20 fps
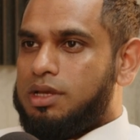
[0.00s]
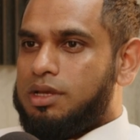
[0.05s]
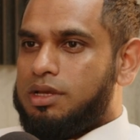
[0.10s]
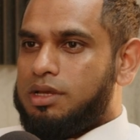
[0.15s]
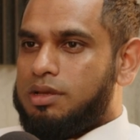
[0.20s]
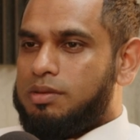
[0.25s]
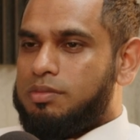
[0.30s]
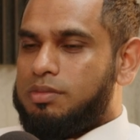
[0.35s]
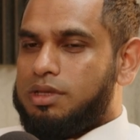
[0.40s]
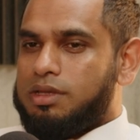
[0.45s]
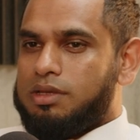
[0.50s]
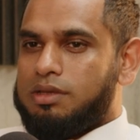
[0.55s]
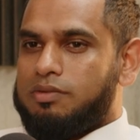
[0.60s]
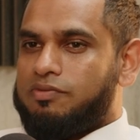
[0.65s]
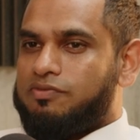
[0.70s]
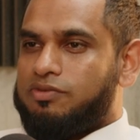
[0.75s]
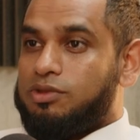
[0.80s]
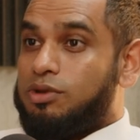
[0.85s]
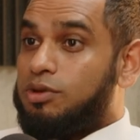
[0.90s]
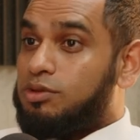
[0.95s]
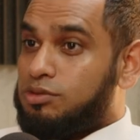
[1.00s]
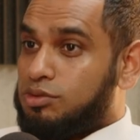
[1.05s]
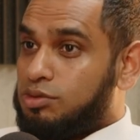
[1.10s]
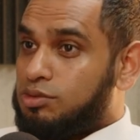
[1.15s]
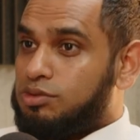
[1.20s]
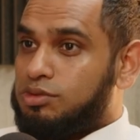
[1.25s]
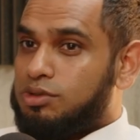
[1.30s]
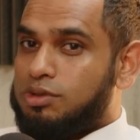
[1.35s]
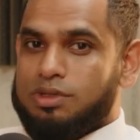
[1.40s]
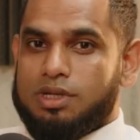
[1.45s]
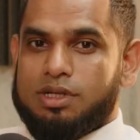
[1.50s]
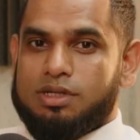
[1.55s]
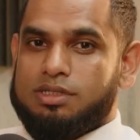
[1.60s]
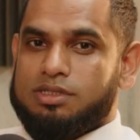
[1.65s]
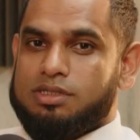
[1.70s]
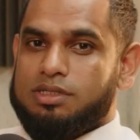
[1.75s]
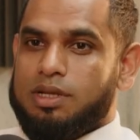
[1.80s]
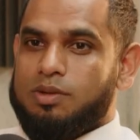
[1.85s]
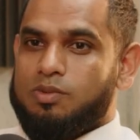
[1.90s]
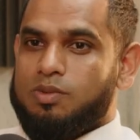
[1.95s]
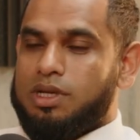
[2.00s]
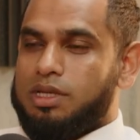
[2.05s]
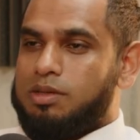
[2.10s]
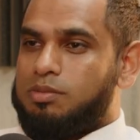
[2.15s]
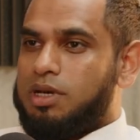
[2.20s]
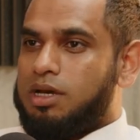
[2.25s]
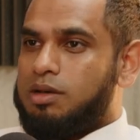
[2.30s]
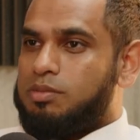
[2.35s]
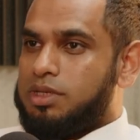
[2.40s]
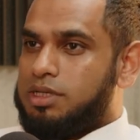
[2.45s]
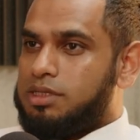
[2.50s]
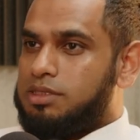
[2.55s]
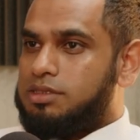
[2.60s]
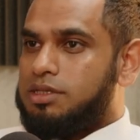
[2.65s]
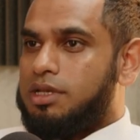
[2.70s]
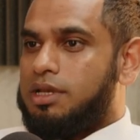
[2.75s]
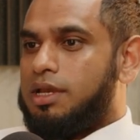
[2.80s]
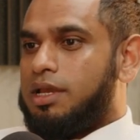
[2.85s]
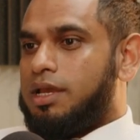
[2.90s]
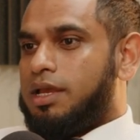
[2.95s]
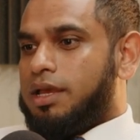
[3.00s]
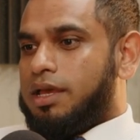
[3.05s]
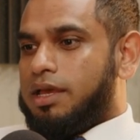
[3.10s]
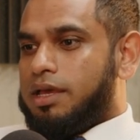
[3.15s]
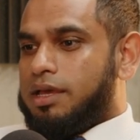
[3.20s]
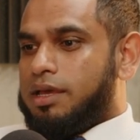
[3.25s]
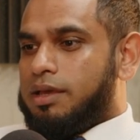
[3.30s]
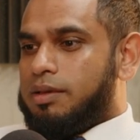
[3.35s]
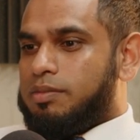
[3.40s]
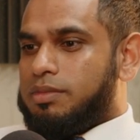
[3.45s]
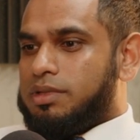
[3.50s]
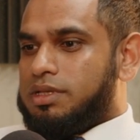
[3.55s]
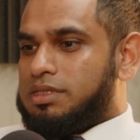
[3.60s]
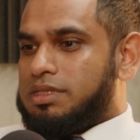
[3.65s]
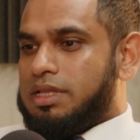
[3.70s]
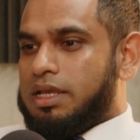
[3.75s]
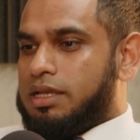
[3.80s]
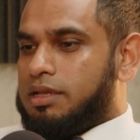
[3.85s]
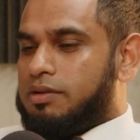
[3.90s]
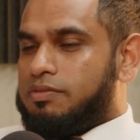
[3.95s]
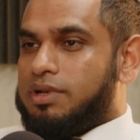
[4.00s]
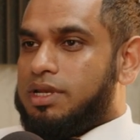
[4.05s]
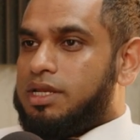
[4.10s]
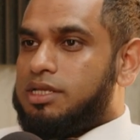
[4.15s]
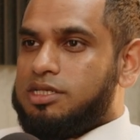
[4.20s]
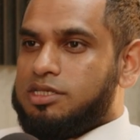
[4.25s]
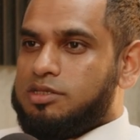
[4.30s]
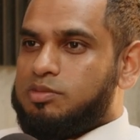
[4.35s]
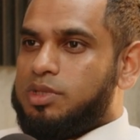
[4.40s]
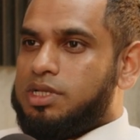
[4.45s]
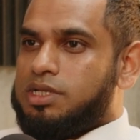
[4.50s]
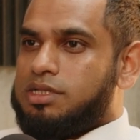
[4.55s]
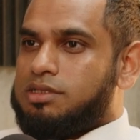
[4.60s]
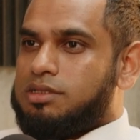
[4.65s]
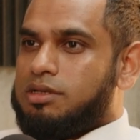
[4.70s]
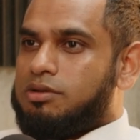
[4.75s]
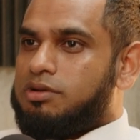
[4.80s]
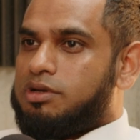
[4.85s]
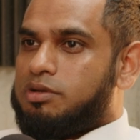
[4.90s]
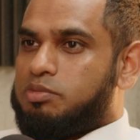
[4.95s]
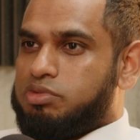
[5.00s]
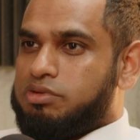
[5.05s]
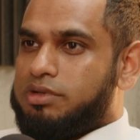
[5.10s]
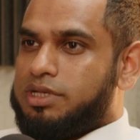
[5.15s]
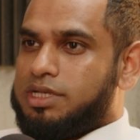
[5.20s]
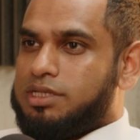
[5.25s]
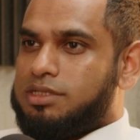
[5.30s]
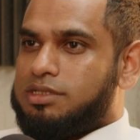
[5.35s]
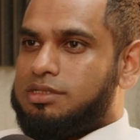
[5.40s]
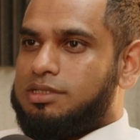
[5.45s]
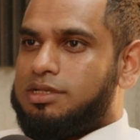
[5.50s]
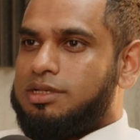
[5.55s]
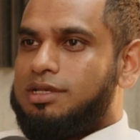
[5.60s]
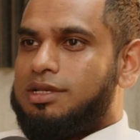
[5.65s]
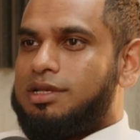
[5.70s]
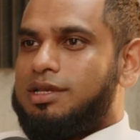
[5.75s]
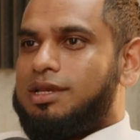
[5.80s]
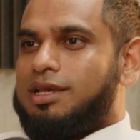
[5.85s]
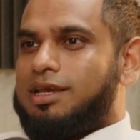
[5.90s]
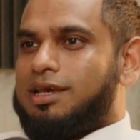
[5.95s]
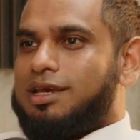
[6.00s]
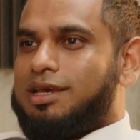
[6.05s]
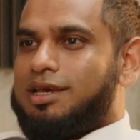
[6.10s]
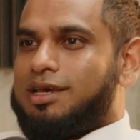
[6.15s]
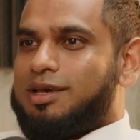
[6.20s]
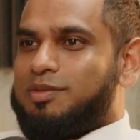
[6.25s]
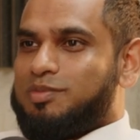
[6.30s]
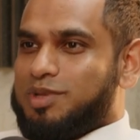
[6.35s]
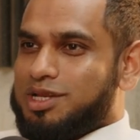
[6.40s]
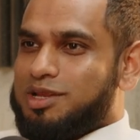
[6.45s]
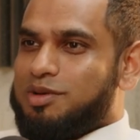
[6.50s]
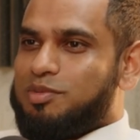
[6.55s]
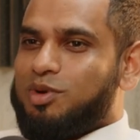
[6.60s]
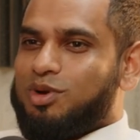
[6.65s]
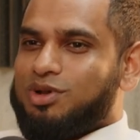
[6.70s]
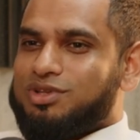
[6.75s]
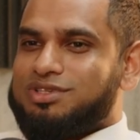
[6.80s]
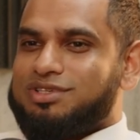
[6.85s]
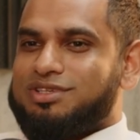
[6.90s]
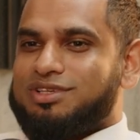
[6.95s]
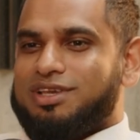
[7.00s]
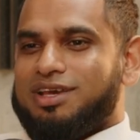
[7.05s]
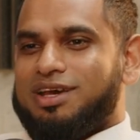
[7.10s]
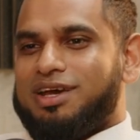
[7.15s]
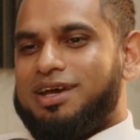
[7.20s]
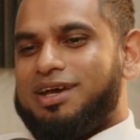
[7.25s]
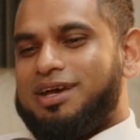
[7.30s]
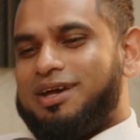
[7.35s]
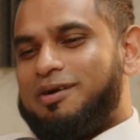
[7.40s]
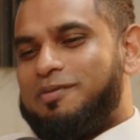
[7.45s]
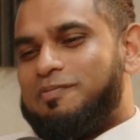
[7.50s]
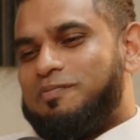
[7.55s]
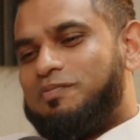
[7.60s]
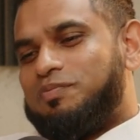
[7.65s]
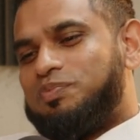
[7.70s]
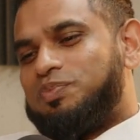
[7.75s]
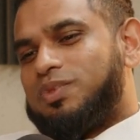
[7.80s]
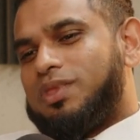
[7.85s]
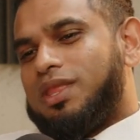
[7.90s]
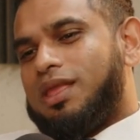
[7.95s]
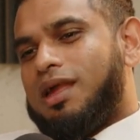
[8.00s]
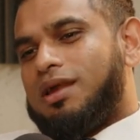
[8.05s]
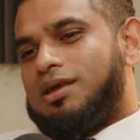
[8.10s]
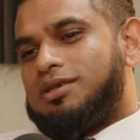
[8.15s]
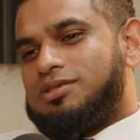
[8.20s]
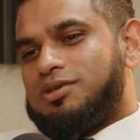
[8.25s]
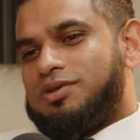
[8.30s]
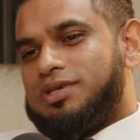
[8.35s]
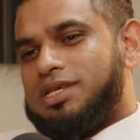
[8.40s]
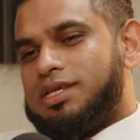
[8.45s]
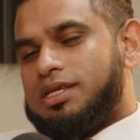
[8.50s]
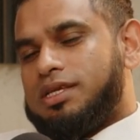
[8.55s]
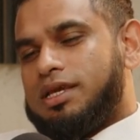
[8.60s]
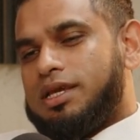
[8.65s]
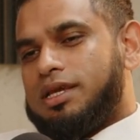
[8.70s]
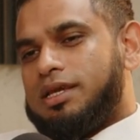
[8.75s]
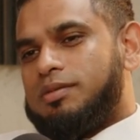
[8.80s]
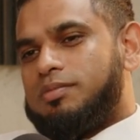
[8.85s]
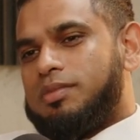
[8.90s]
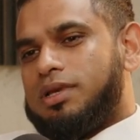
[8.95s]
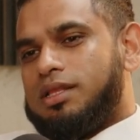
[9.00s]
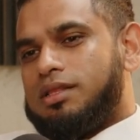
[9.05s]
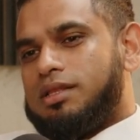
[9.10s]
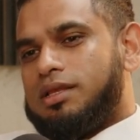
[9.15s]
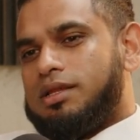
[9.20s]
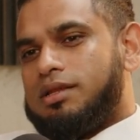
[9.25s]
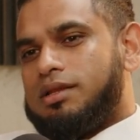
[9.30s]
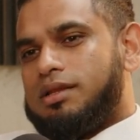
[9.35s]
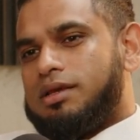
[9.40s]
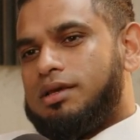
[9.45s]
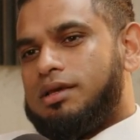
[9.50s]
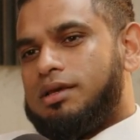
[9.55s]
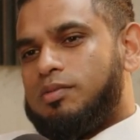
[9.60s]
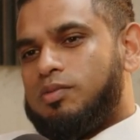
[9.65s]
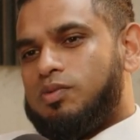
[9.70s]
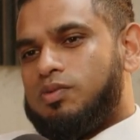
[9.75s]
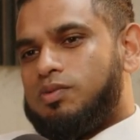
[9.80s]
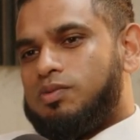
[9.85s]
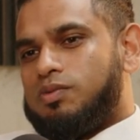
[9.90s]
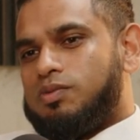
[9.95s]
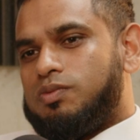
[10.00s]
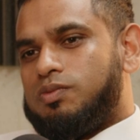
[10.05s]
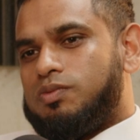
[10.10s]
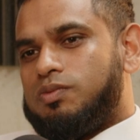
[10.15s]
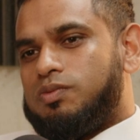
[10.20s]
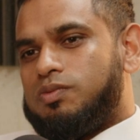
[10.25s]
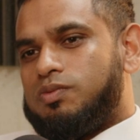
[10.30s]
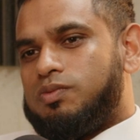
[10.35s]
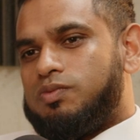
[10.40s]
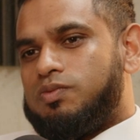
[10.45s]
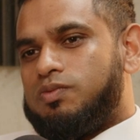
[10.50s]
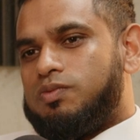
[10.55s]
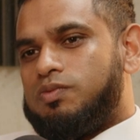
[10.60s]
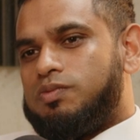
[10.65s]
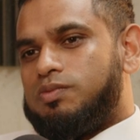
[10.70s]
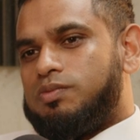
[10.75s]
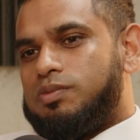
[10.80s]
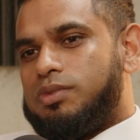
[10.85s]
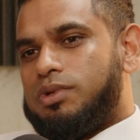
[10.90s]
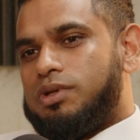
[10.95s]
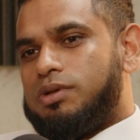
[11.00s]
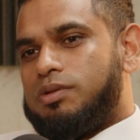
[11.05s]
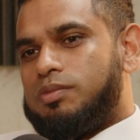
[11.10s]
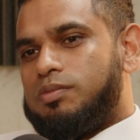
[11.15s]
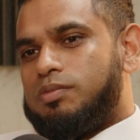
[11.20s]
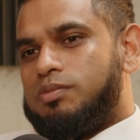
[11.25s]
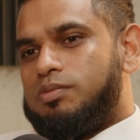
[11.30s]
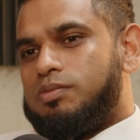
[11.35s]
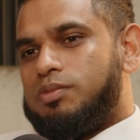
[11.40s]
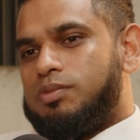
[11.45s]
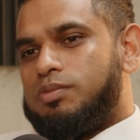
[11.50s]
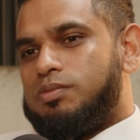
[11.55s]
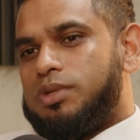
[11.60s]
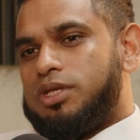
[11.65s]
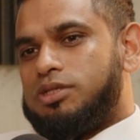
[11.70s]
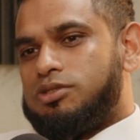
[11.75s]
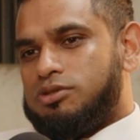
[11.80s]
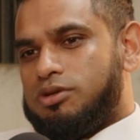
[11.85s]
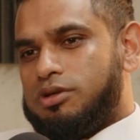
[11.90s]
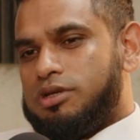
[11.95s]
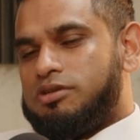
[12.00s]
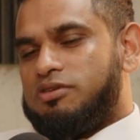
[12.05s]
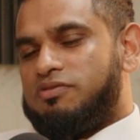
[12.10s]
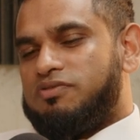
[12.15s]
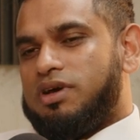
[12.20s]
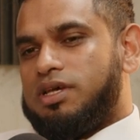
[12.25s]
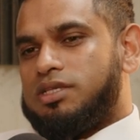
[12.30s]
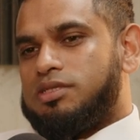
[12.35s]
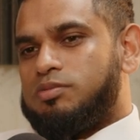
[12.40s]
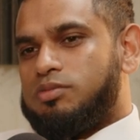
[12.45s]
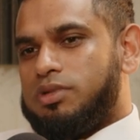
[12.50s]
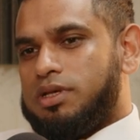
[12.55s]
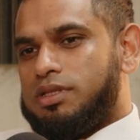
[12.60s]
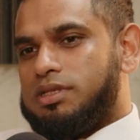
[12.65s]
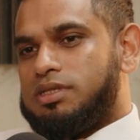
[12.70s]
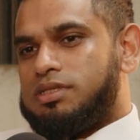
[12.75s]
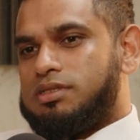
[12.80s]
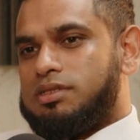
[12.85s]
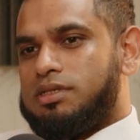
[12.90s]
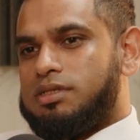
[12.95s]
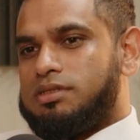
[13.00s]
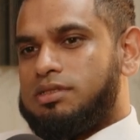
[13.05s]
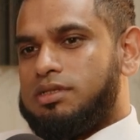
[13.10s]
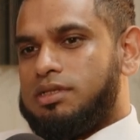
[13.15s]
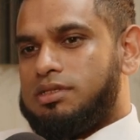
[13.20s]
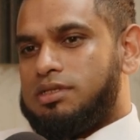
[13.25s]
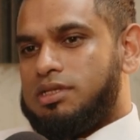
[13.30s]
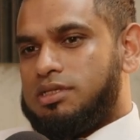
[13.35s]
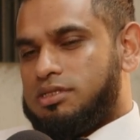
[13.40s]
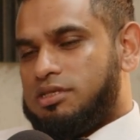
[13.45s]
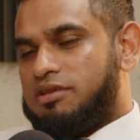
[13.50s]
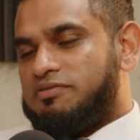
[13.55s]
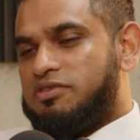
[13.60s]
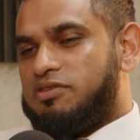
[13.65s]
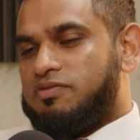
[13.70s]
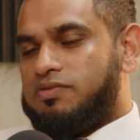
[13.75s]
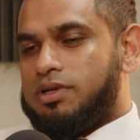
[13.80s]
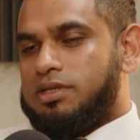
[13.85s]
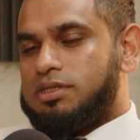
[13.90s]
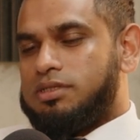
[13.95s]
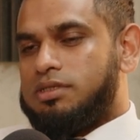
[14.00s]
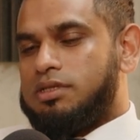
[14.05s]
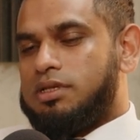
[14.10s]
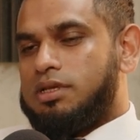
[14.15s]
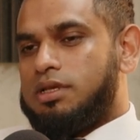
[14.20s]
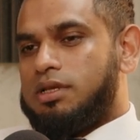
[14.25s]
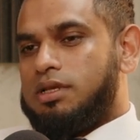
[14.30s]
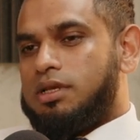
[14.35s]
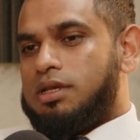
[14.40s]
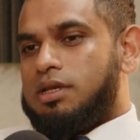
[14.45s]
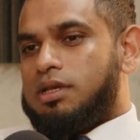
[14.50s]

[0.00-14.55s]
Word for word: Um, eh, for those who don't understand what imam is, um, is like a religious minister or a priest um, in a mosque. Um, so he came, and then um, majority of us brothers and sisters, there's seven of us,